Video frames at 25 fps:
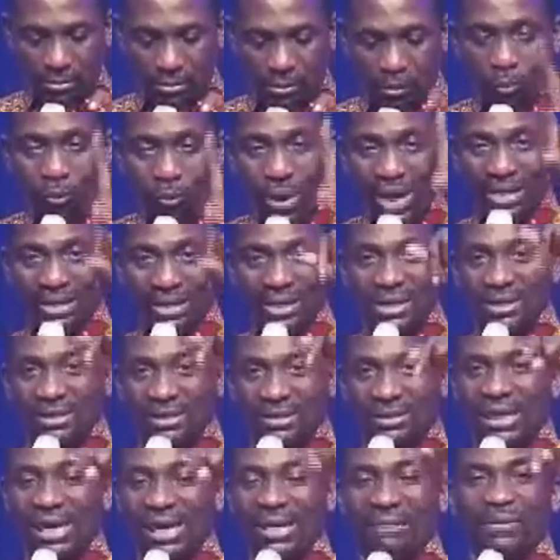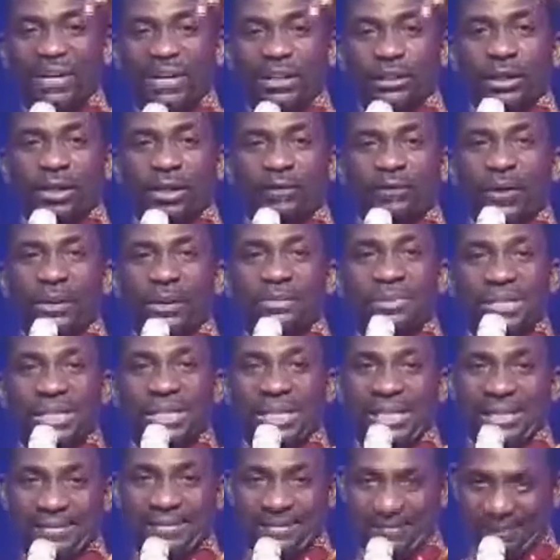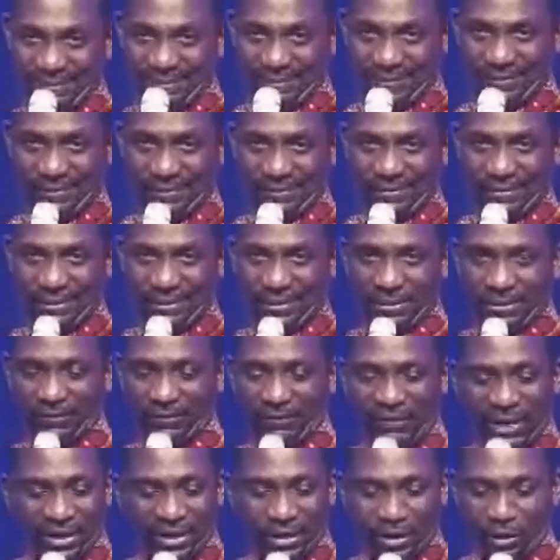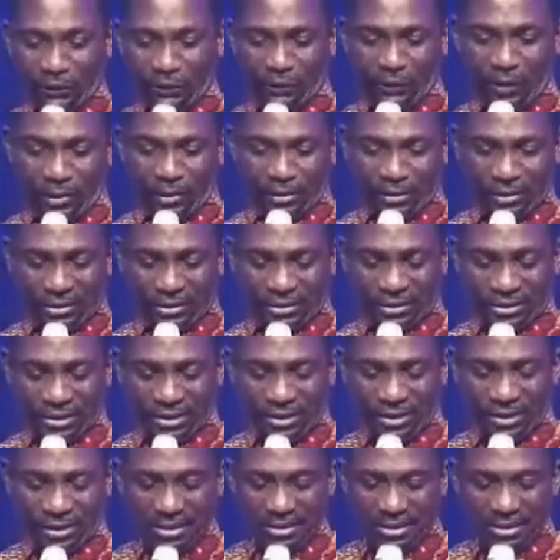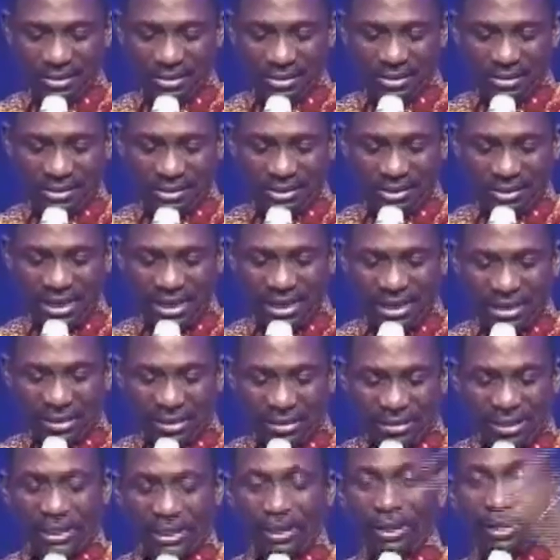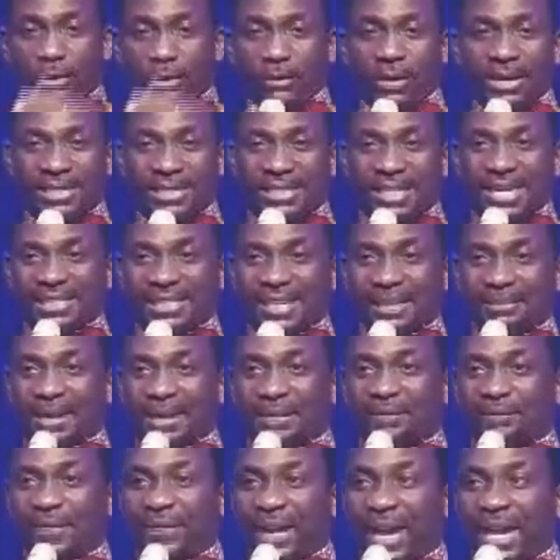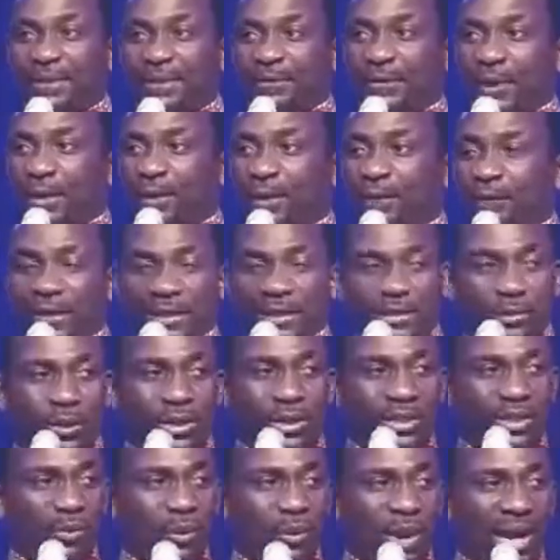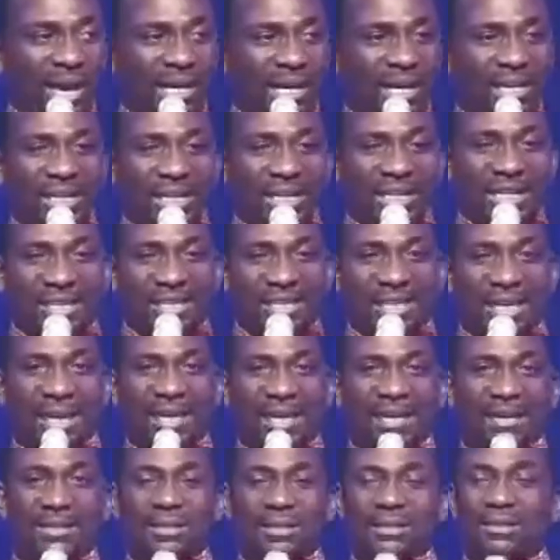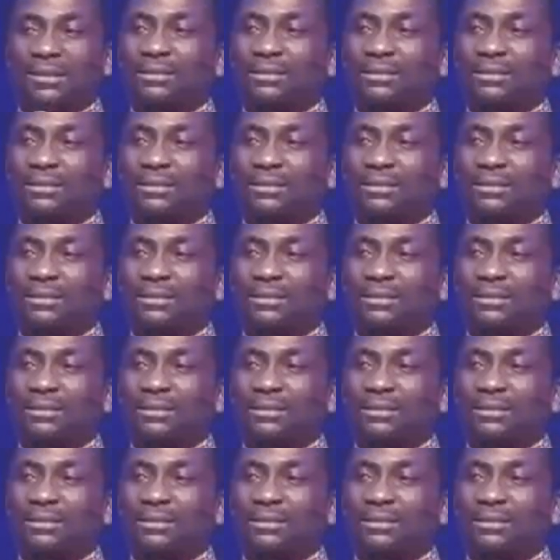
One, salvation from sin. Very obvious. Second Corinthians chapter five verse twenty-one, he said,